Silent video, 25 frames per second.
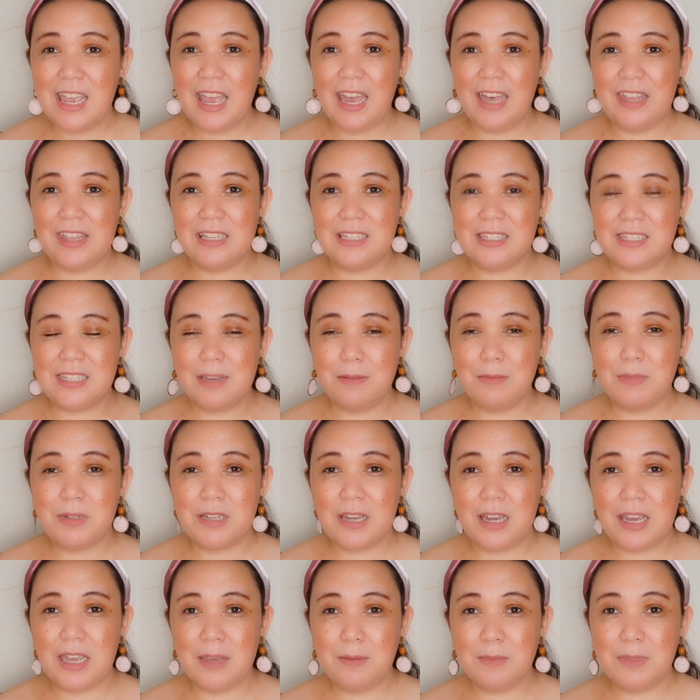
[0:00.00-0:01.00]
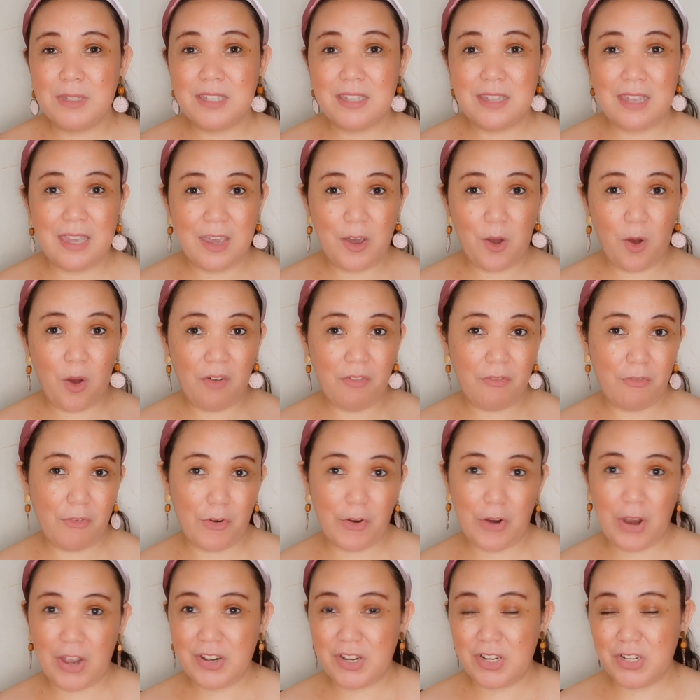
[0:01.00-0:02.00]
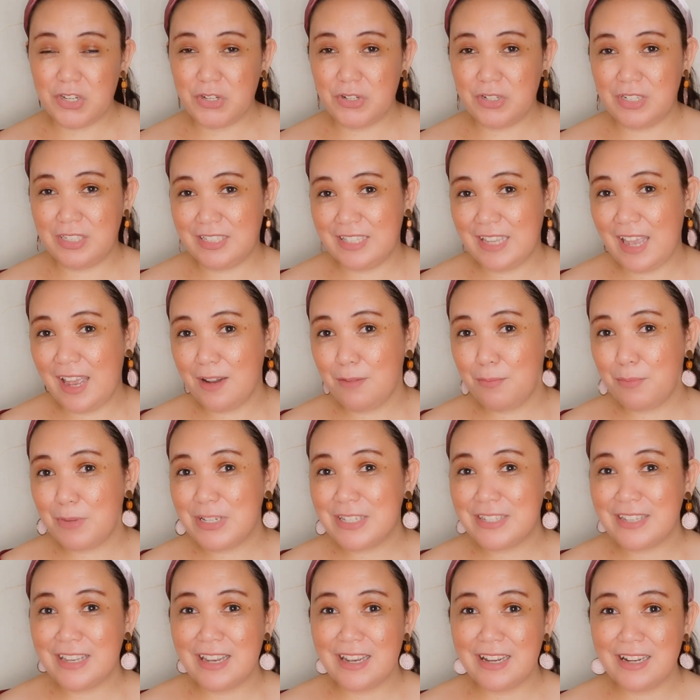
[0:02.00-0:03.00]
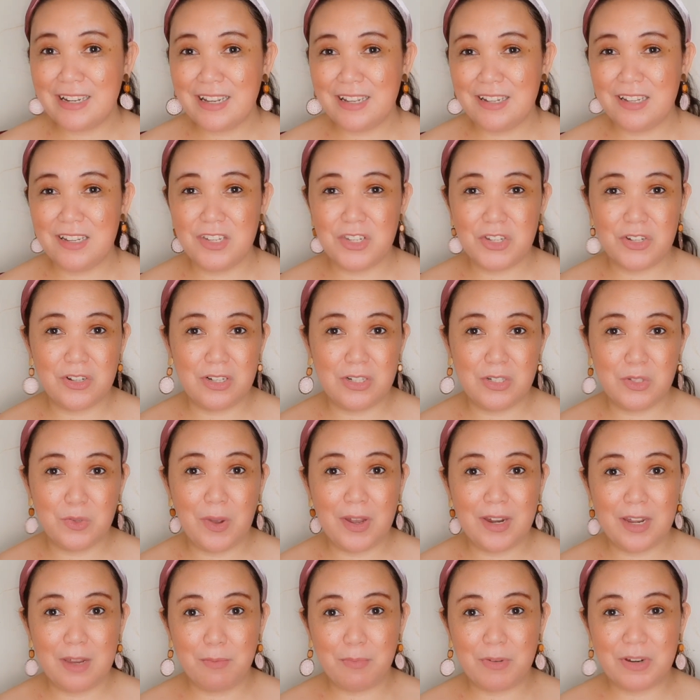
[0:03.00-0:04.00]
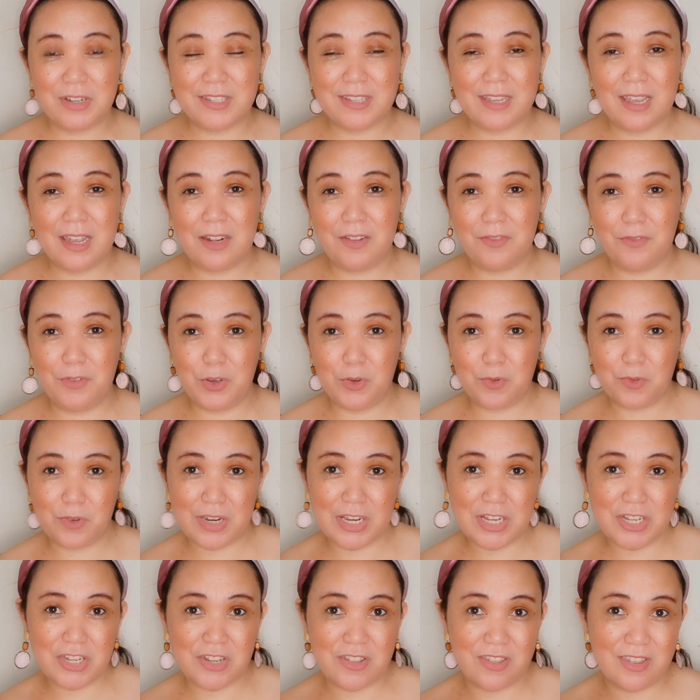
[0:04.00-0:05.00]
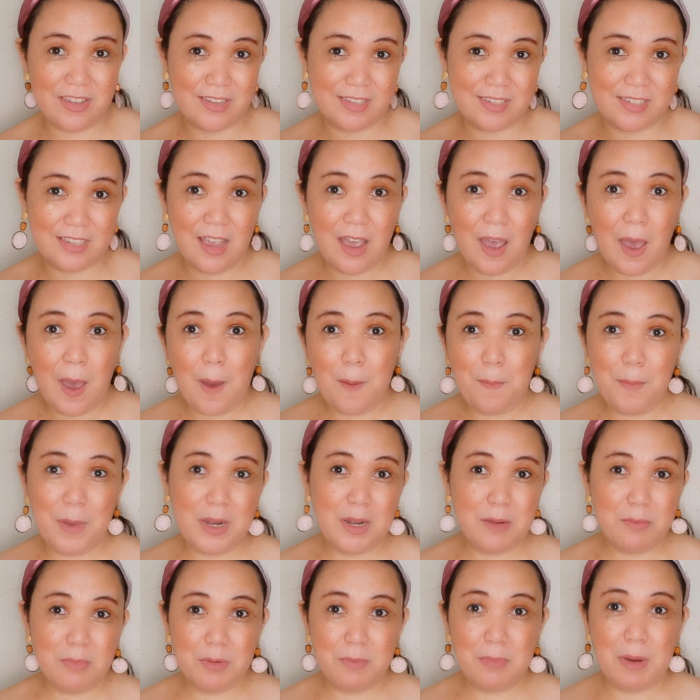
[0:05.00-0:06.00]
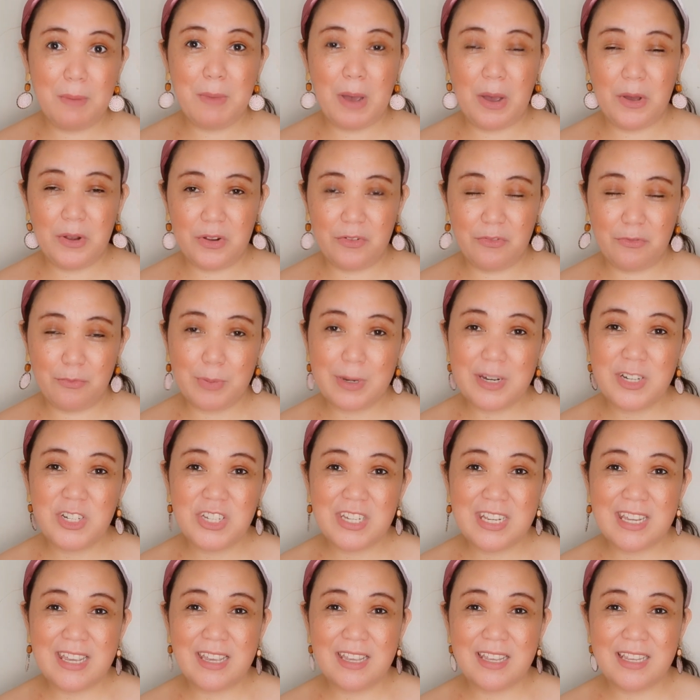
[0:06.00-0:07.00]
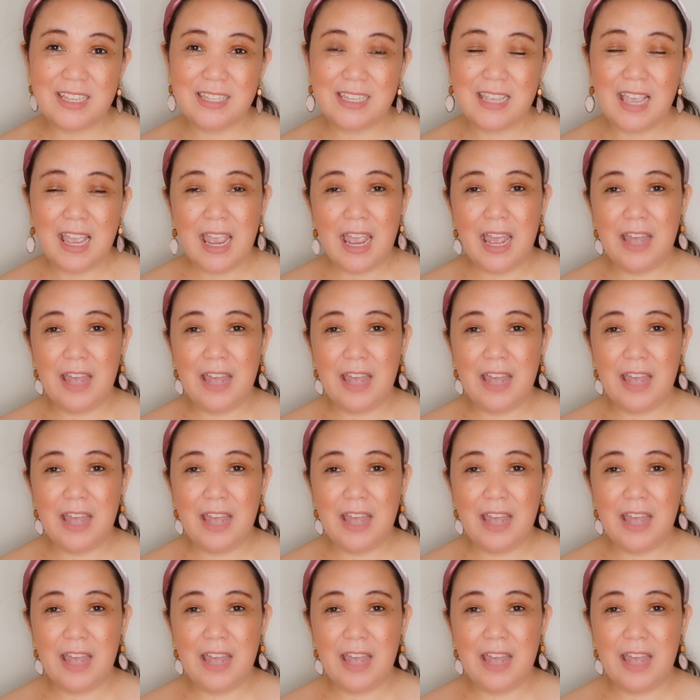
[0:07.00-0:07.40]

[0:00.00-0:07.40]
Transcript: And then sometimes they offer additional 10%, additional 20% if you reach this minimum amount of purchase.